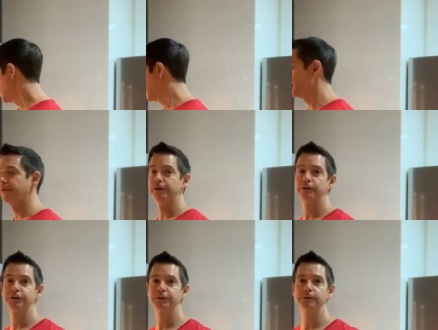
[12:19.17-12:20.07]
Uh,
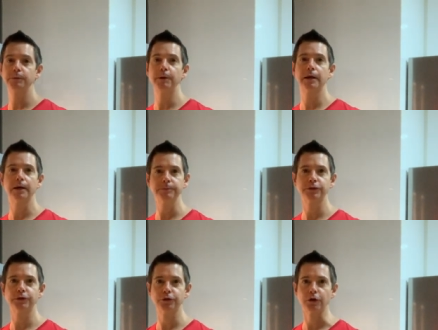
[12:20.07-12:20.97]
there's when it comes
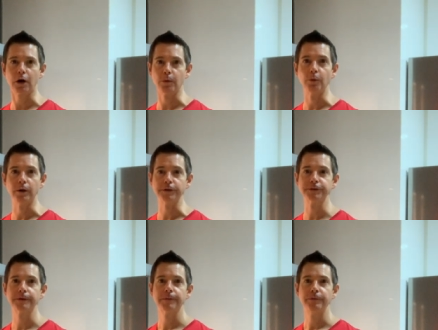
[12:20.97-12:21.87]
to Star Wars,